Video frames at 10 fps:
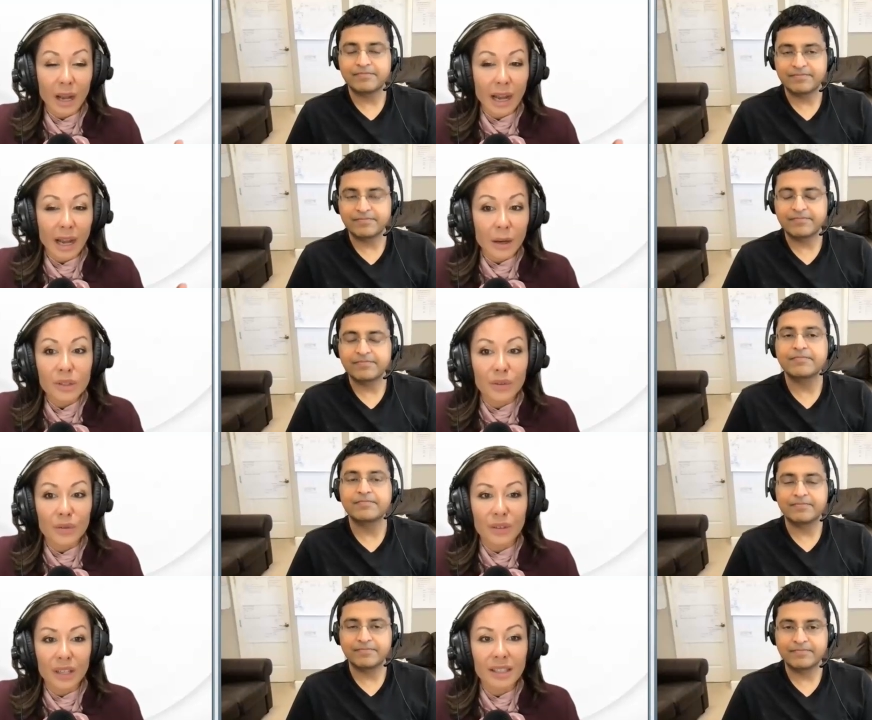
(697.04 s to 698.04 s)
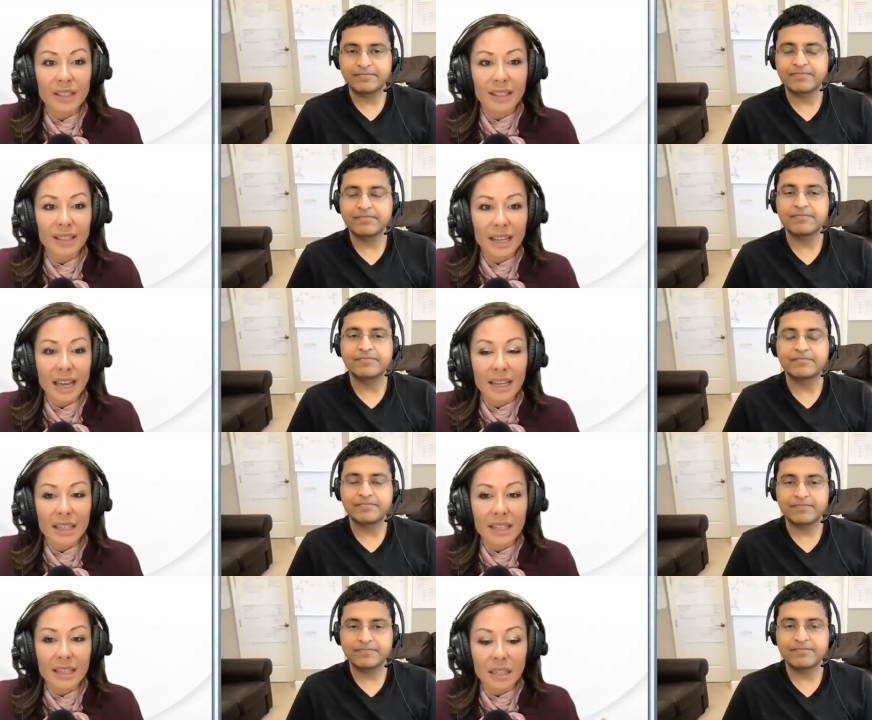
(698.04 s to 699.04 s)
Speaker 1: how is it funded?
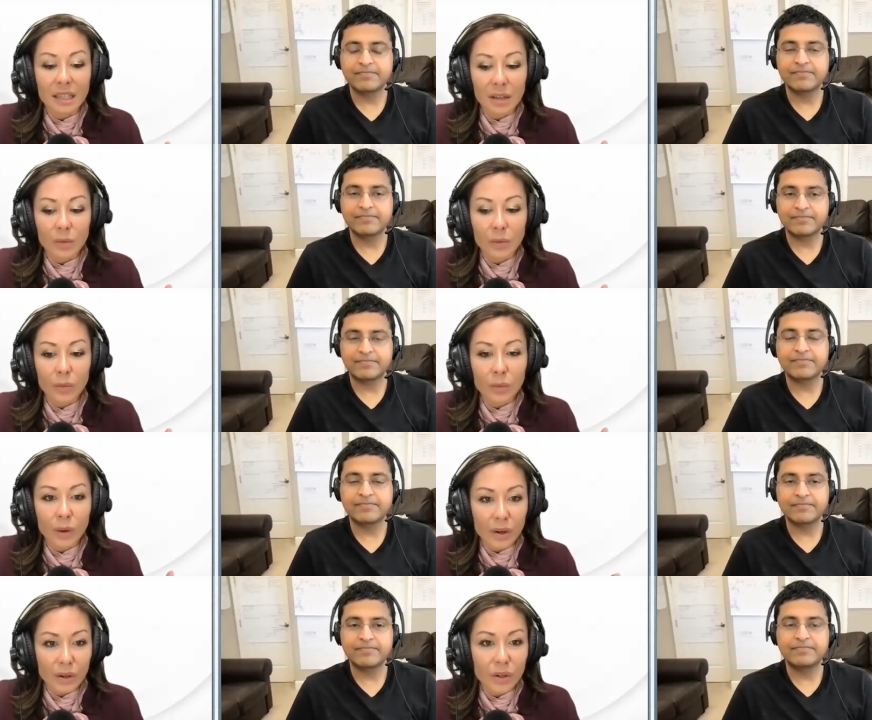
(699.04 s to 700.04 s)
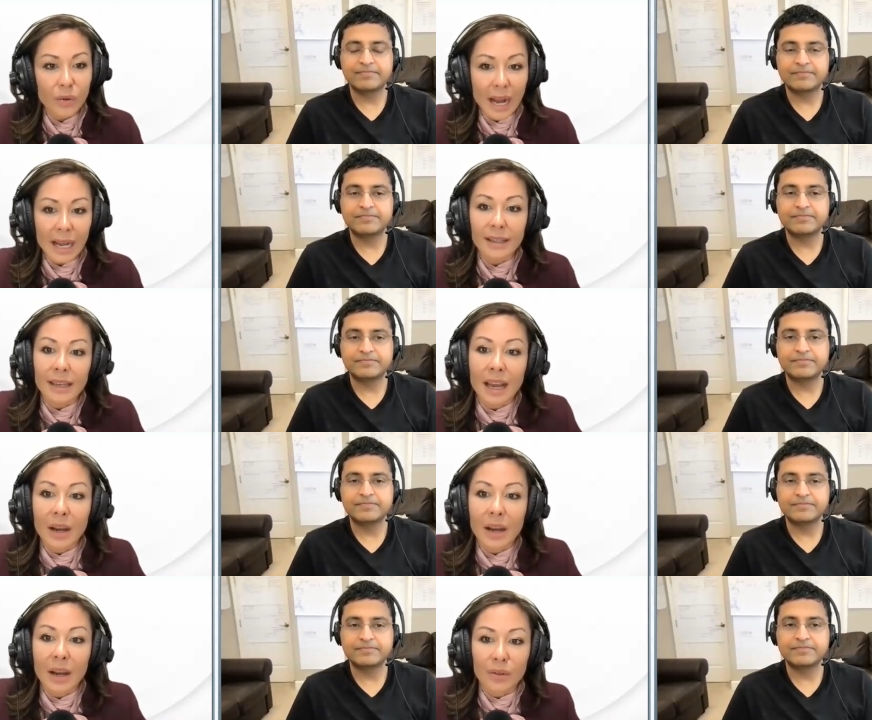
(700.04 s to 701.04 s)
And and where are you at
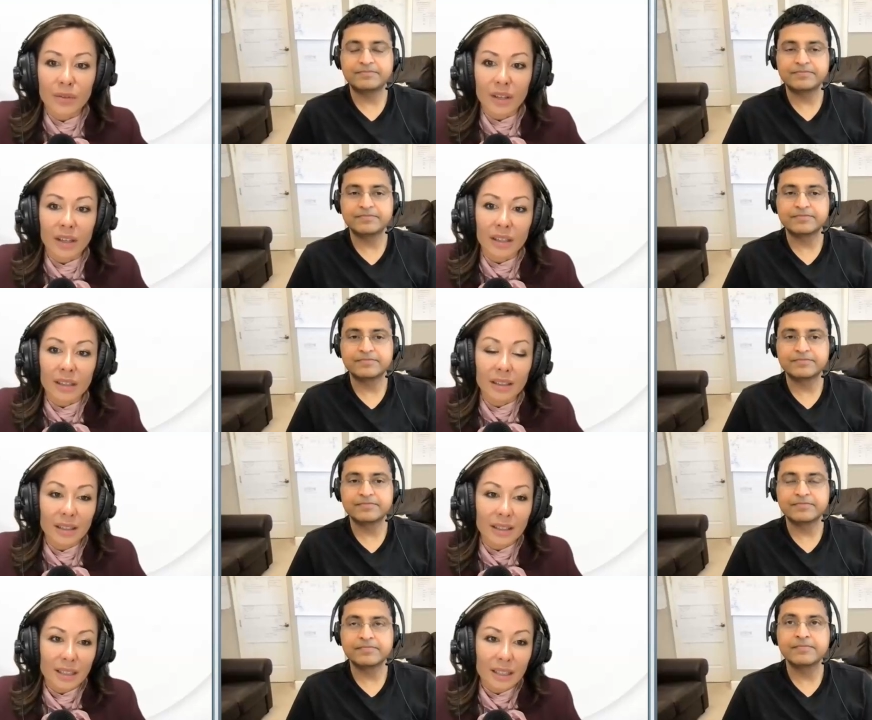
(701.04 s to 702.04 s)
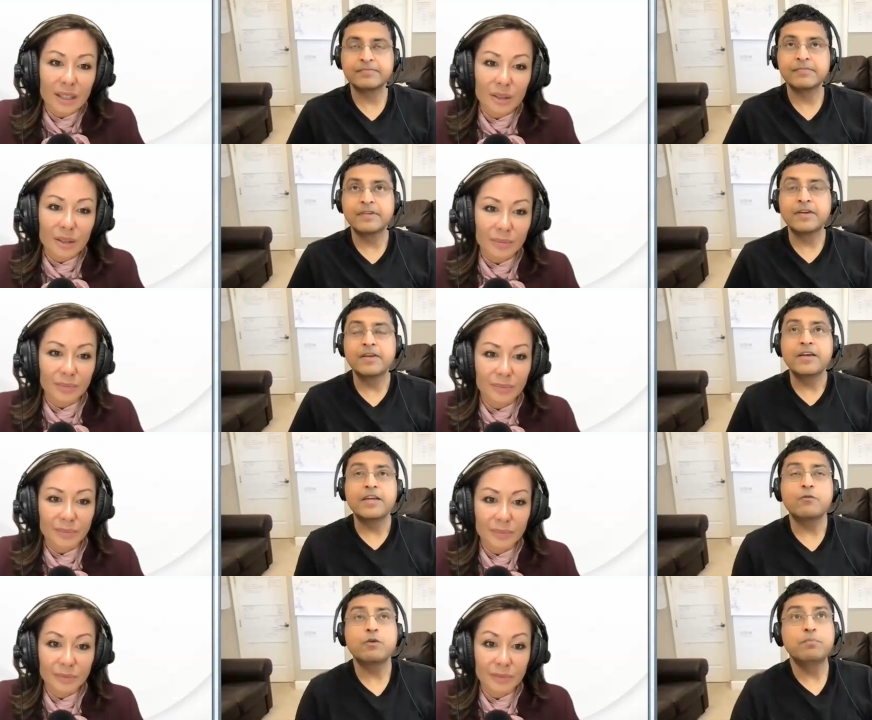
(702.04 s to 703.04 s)
now in your funding?
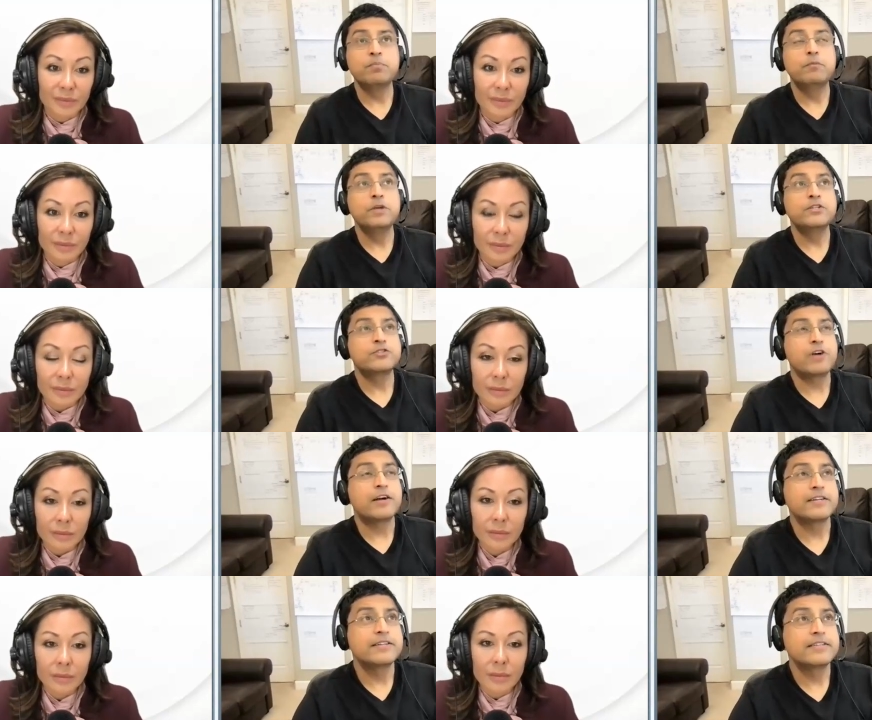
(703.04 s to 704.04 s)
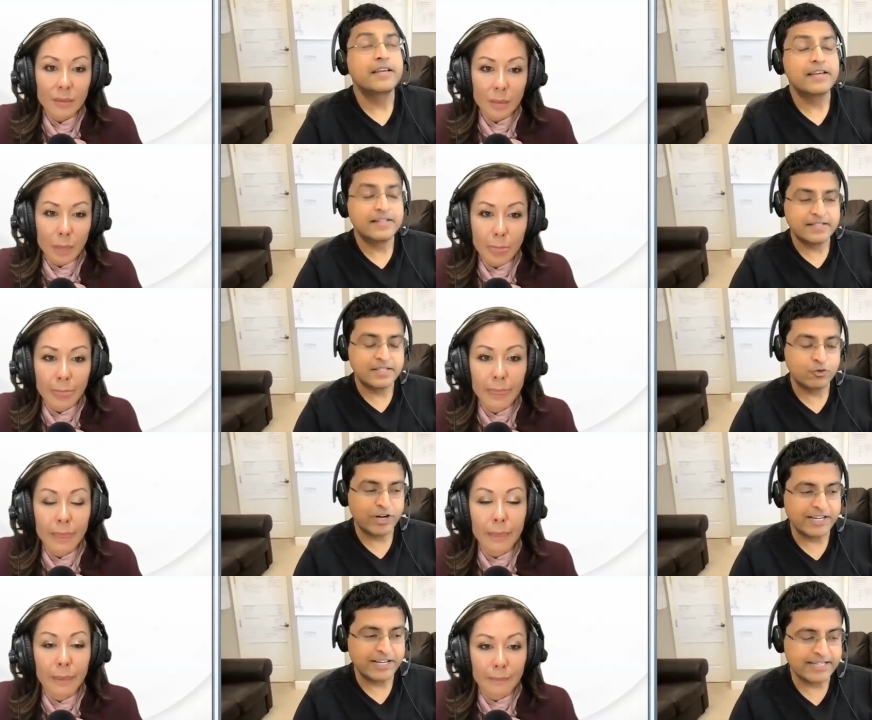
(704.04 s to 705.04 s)
Speaker 2: Yeah, we we started in
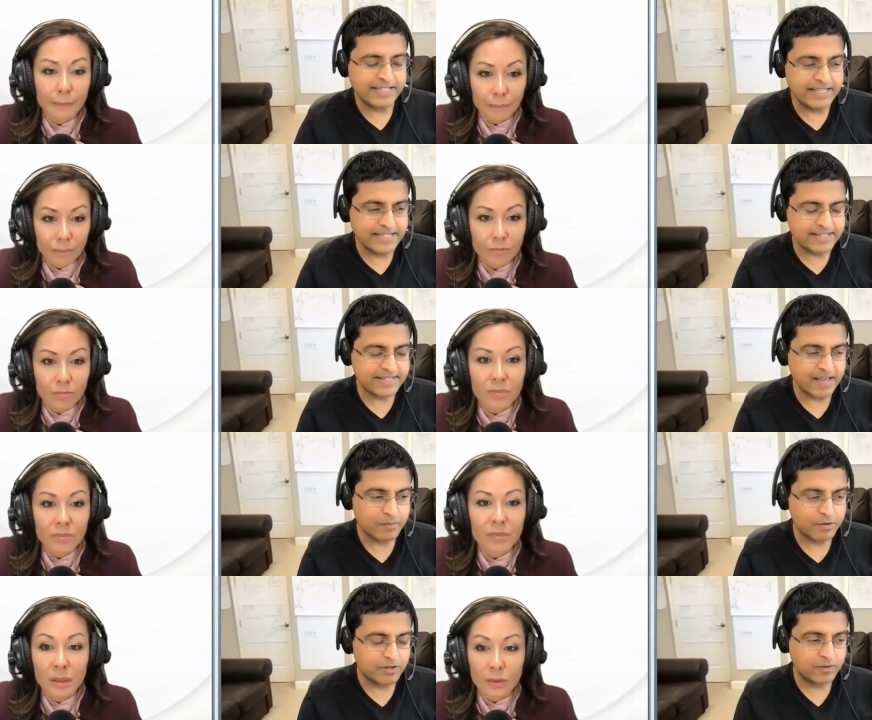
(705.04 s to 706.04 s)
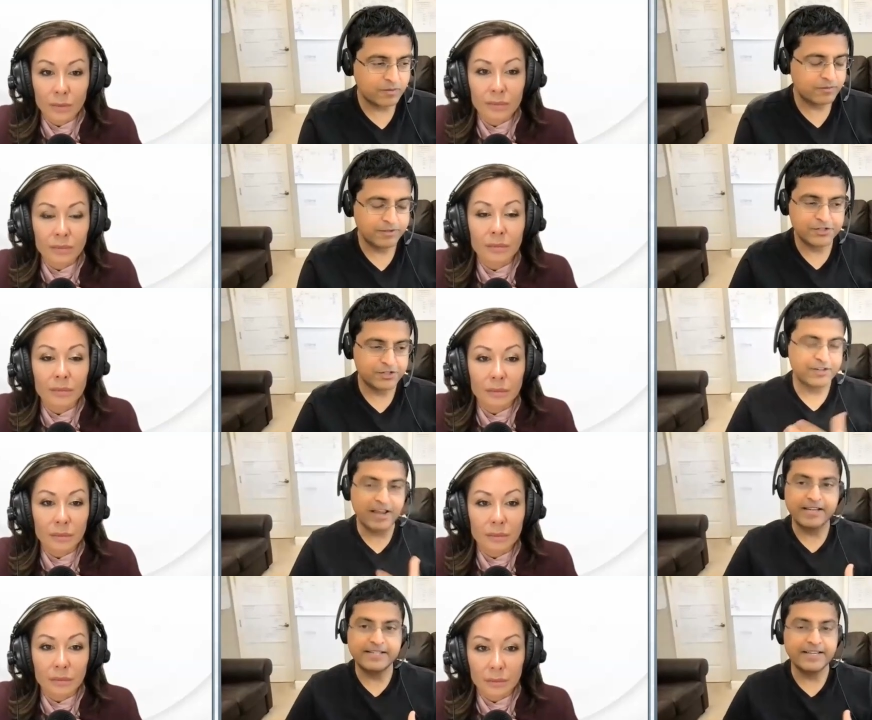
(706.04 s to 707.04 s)
2019 summer with just an
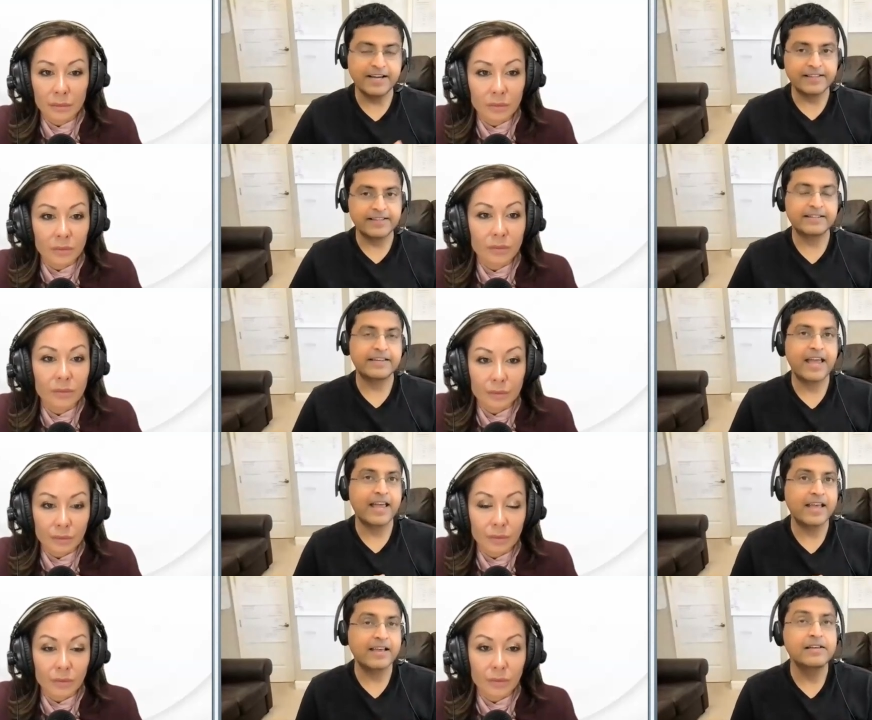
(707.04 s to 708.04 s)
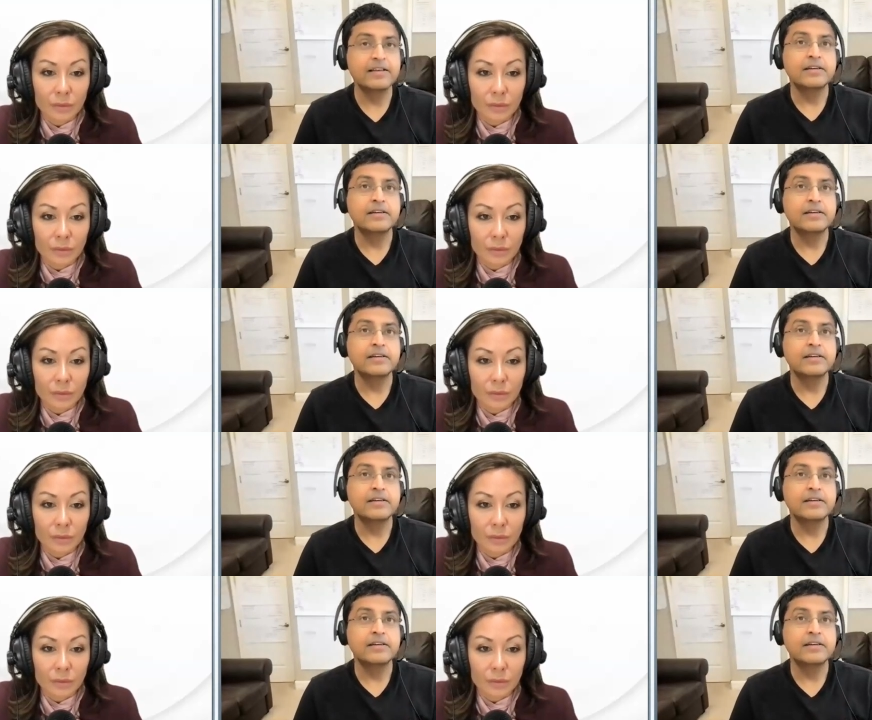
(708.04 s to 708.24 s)
idea that hey